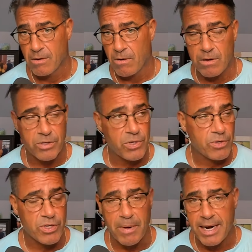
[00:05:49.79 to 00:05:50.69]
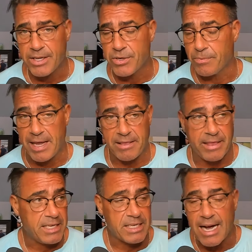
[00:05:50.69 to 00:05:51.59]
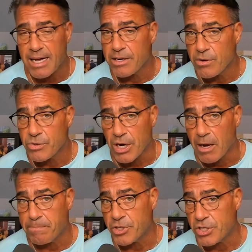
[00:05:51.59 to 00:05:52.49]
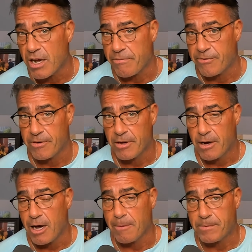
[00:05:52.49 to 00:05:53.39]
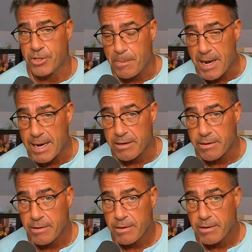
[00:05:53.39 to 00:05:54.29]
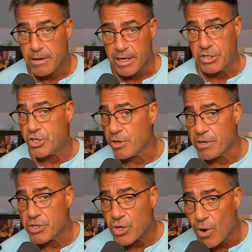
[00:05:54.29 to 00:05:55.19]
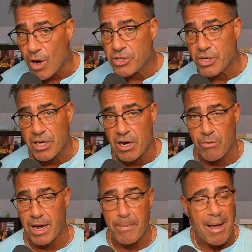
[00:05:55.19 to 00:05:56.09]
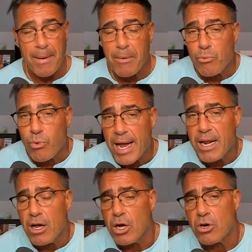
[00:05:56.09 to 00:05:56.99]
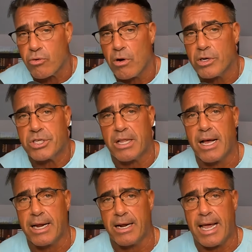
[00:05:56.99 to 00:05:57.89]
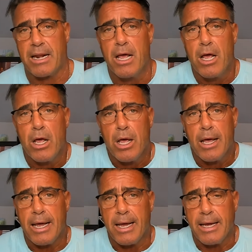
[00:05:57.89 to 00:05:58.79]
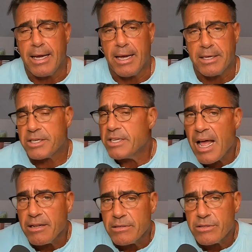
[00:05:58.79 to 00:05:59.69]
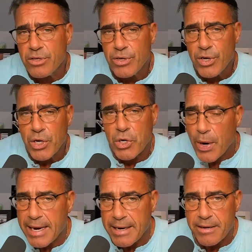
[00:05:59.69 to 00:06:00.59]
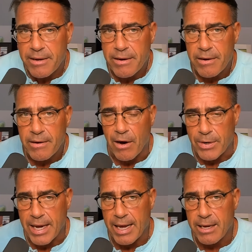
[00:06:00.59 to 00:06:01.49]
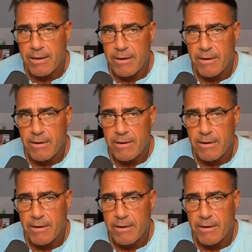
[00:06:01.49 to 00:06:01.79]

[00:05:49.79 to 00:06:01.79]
to get these condos up to snuff, up to speed. Insurance costs that are going up, I mean, right across the line. Again, it's not greed, okay?